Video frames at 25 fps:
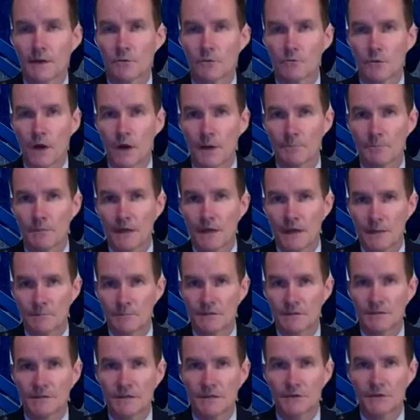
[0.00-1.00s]
Rob became
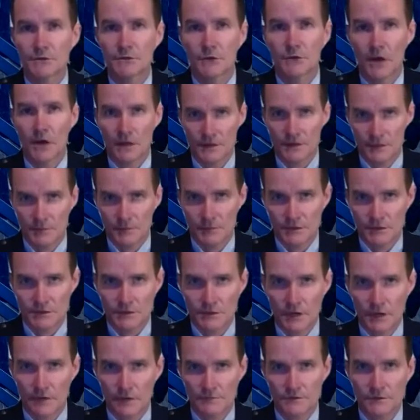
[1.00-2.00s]
a senior
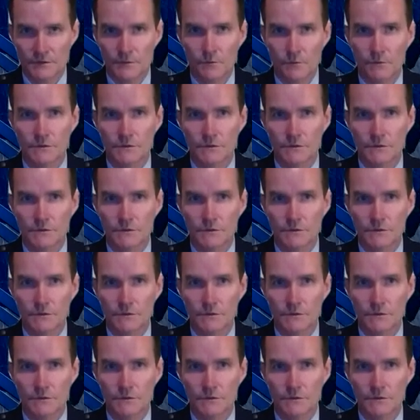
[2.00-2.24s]
non-commissioned officer,